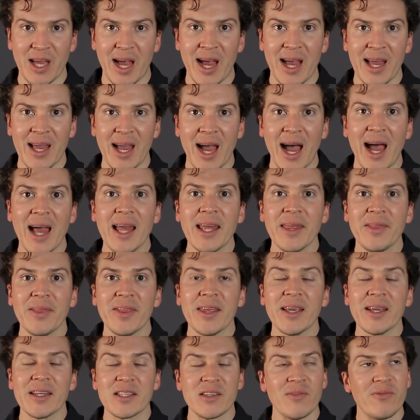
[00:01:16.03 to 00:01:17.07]
I, I
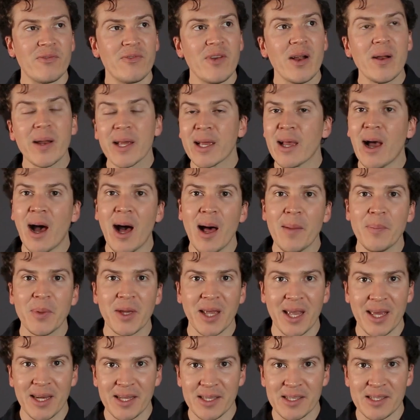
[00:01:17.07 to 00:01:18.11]
think it's a very
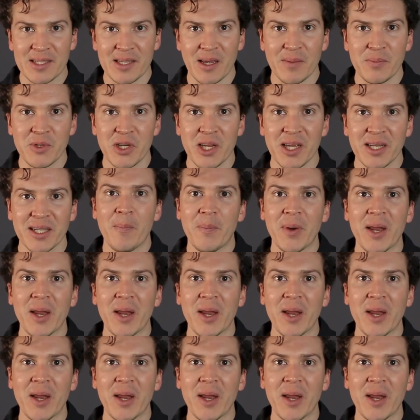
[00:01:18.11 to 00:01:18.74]
complicated subject,